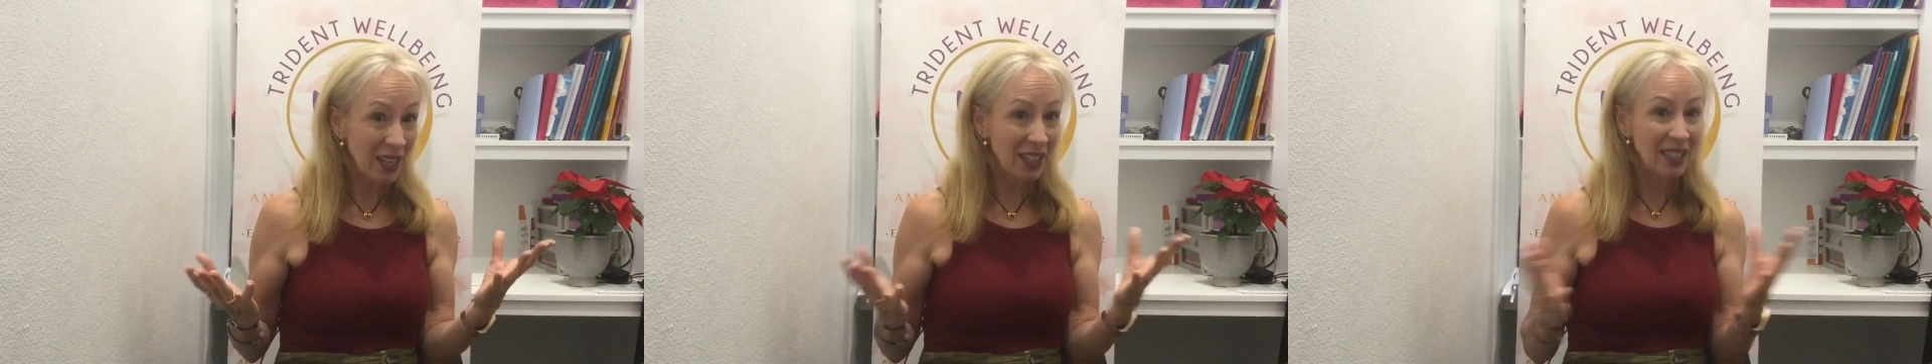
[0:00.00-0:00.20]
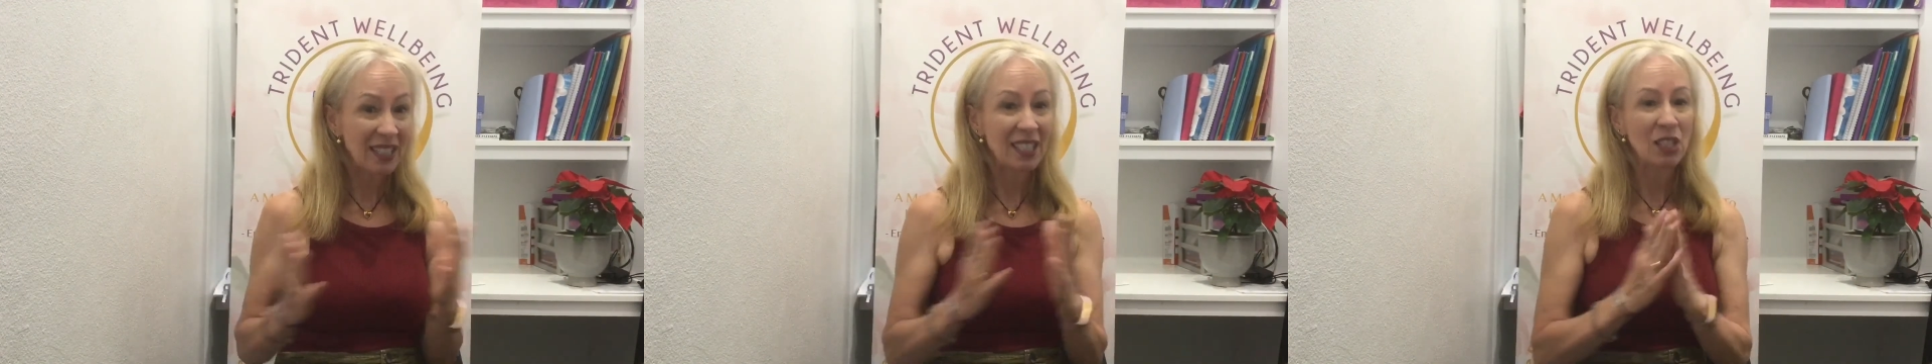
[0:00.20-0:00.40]

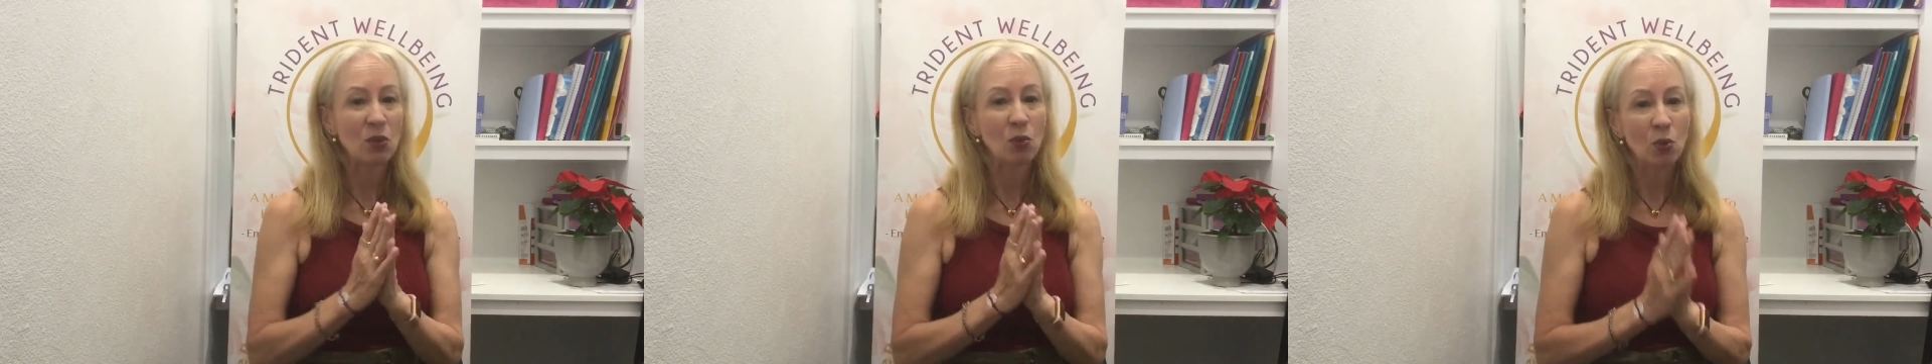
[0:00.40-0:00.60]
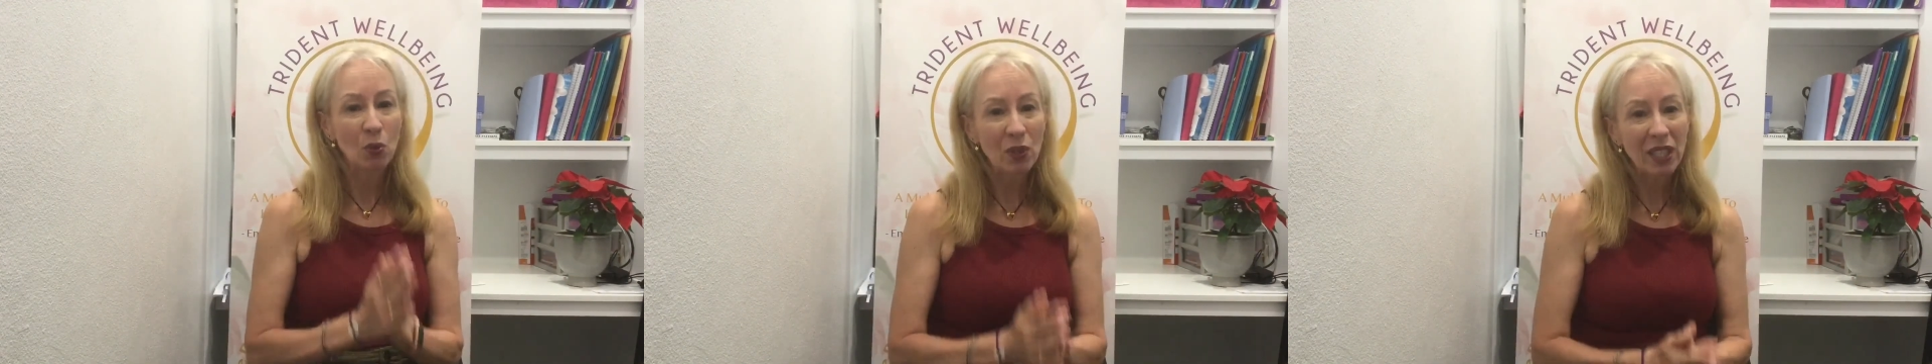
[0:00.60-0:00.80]
is
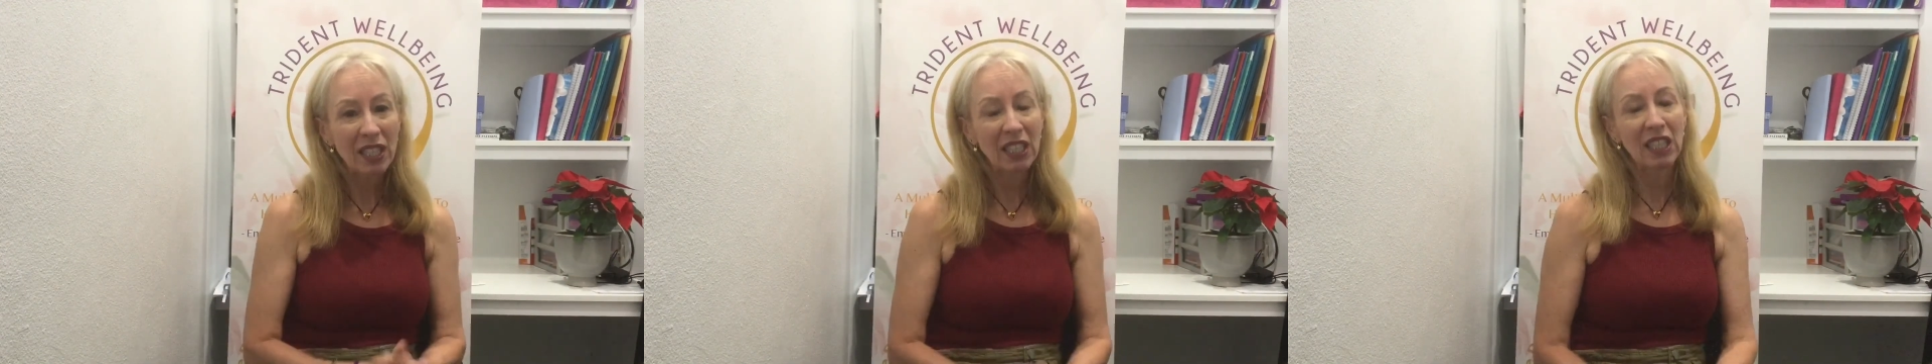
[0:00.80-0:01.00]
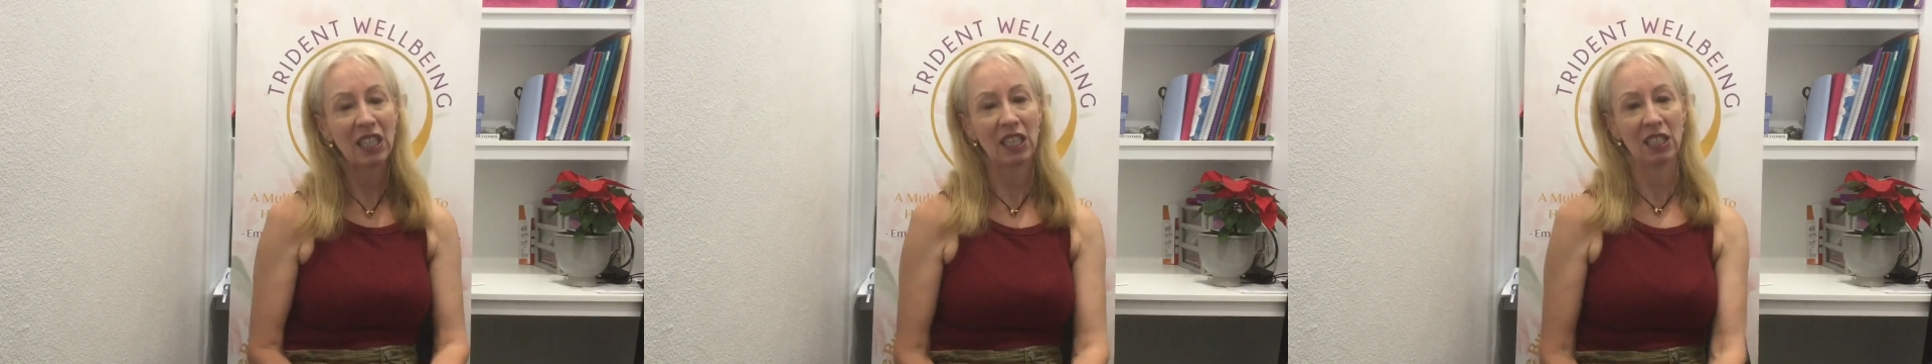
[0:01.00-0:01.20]
really
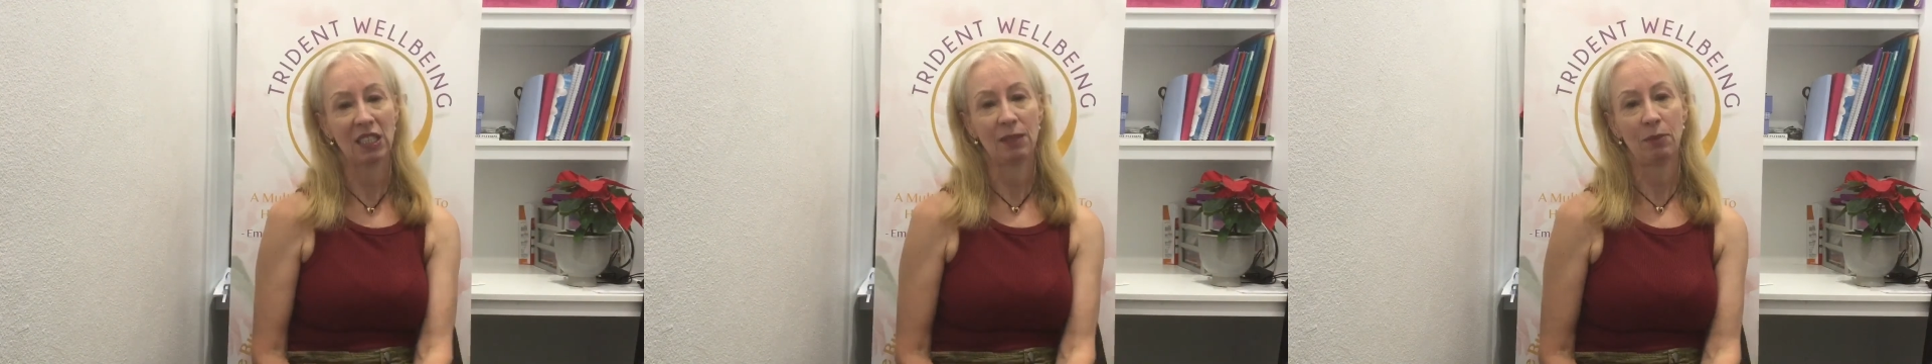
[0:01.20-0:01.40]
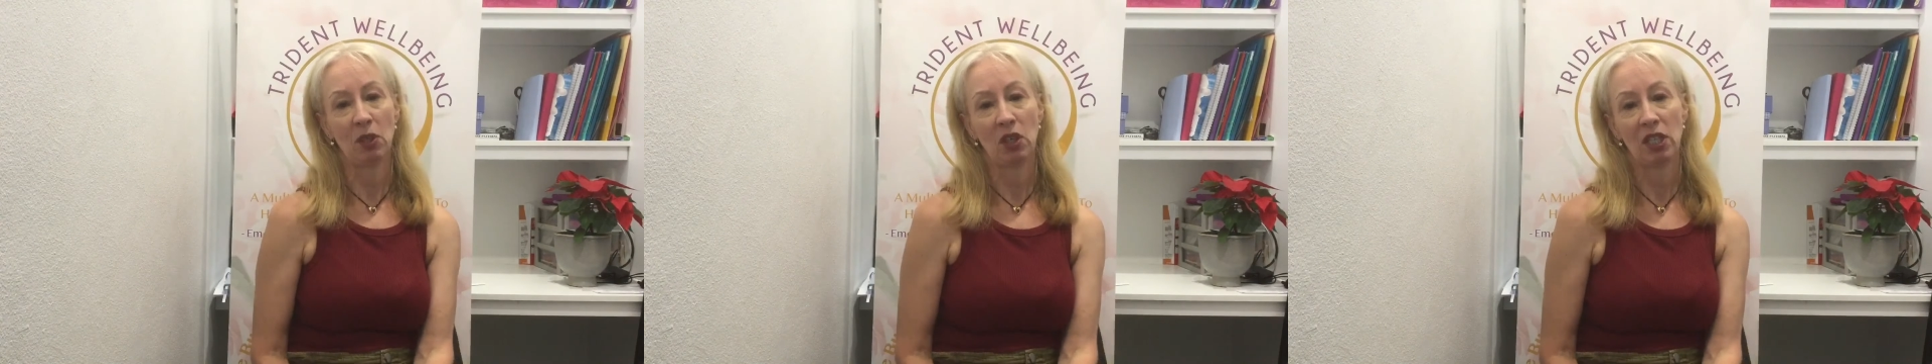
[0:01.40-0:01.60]

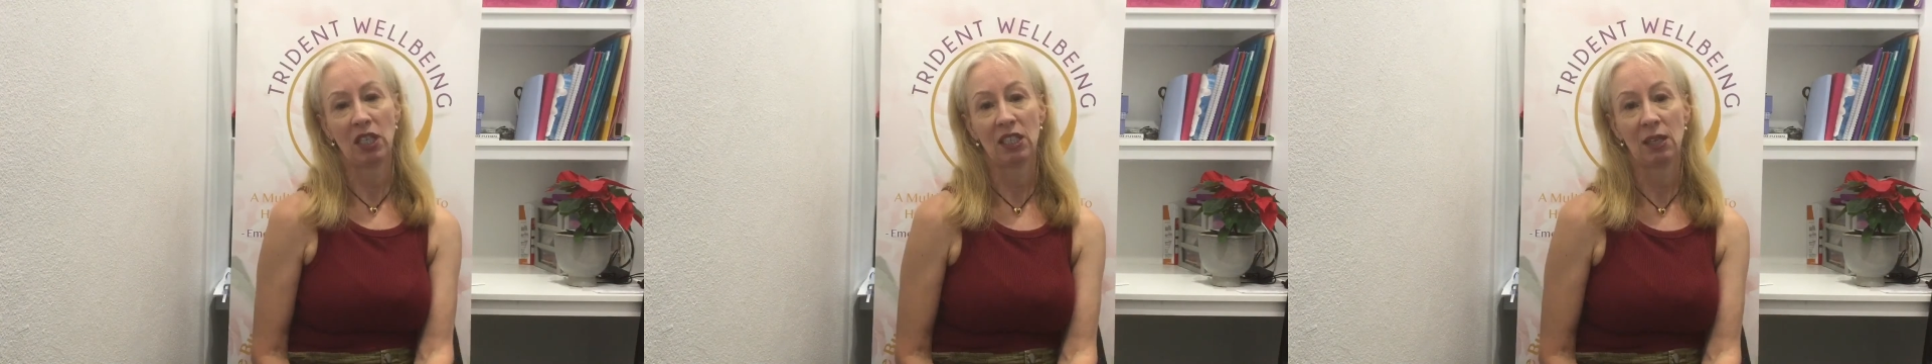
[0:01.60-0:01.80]
undermining them